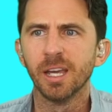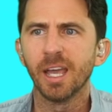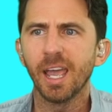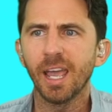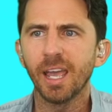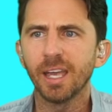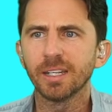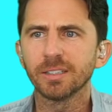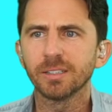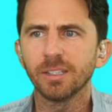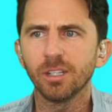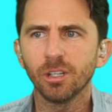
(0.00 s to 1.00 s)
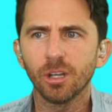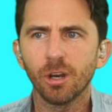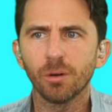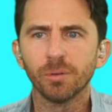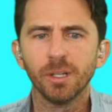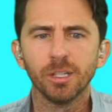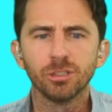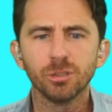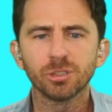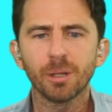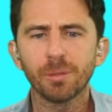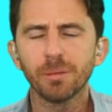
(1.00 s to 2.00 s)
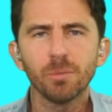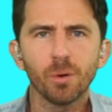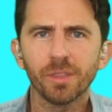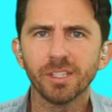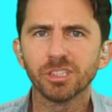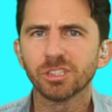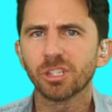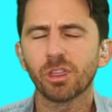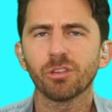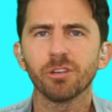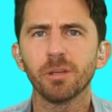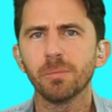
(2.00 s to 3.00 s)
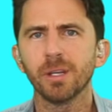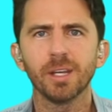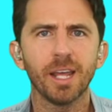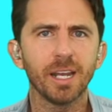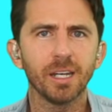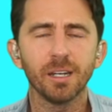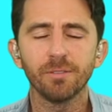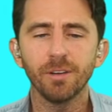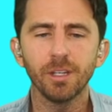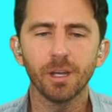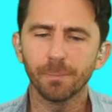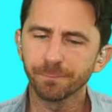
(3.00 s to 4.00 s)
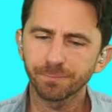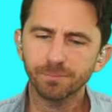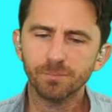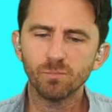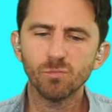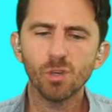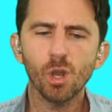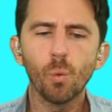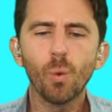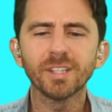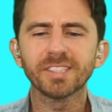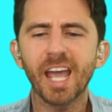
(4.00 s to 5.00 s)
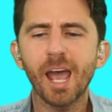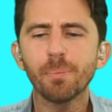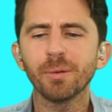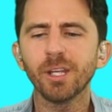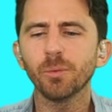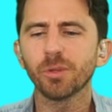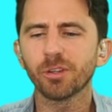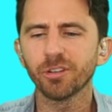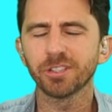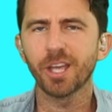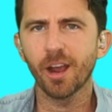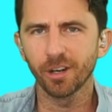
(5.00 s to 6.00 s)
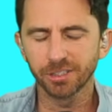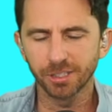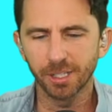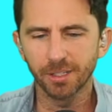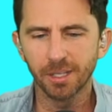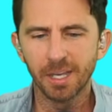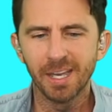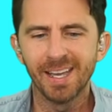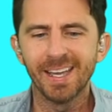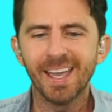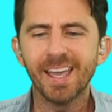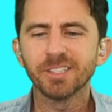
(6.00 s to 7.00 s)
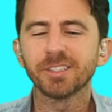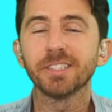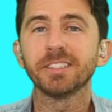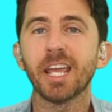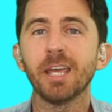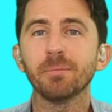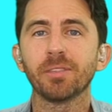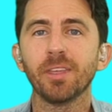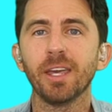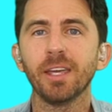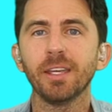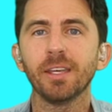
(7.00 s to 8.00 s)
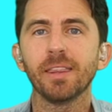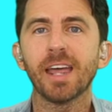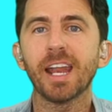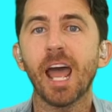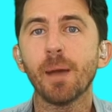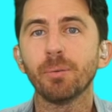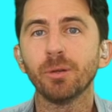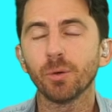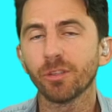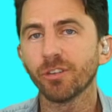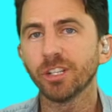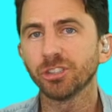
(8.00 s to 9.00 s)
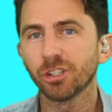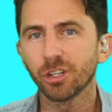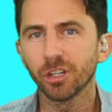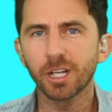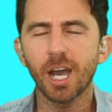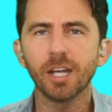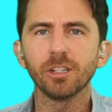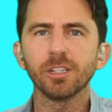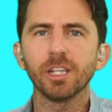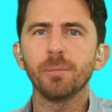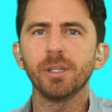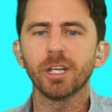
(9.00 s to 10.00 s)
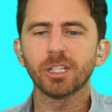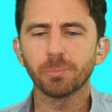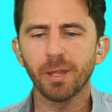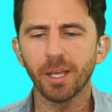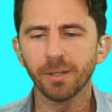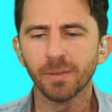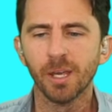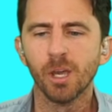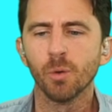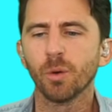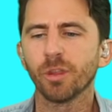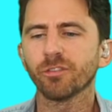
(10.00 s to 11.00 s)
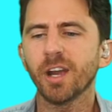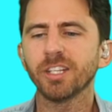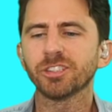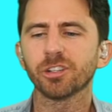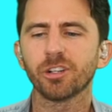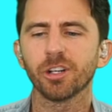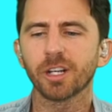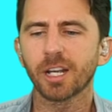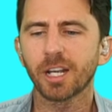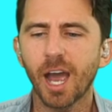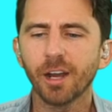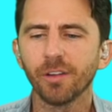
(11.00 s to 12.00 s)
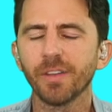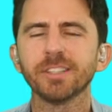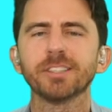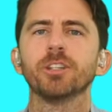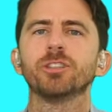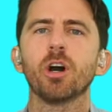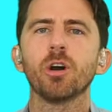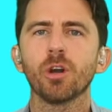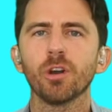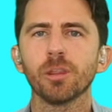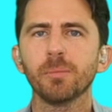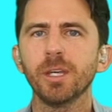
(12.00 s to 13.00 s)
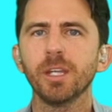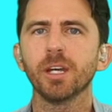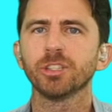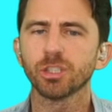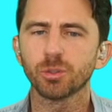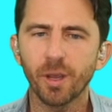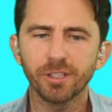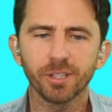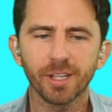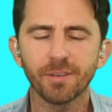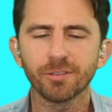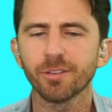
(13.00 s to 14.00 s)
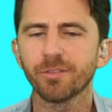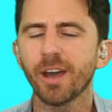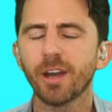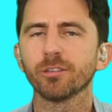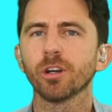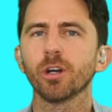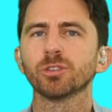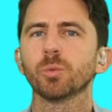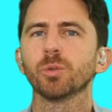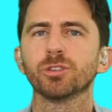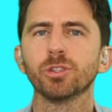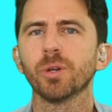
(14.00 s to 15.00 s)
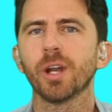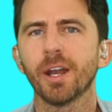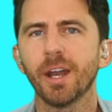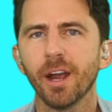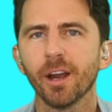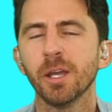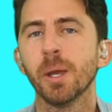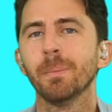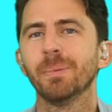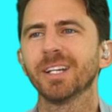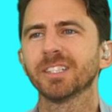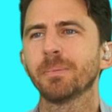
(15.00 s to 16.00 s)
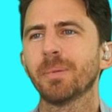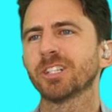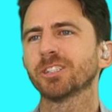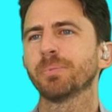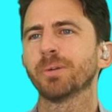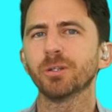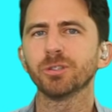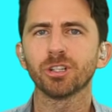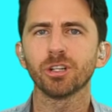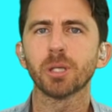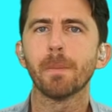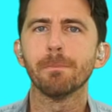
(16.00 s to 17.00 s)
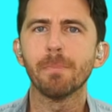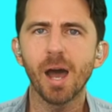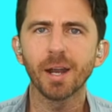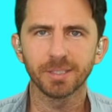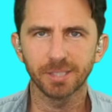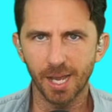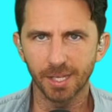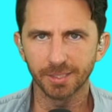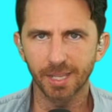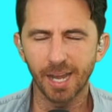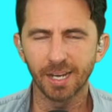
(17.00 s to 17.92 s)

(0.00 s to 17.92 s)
and, you know, do something more than just a three minute edited video. What's happening with Chris Harrison is the same thing that happened with Rachel Kirkconnell. Let me explain. With Rachel Kirkconnell, they said, don't go to the media, just wait till after the final rose, we'll do it on air, because The Bachelor producers monetize that.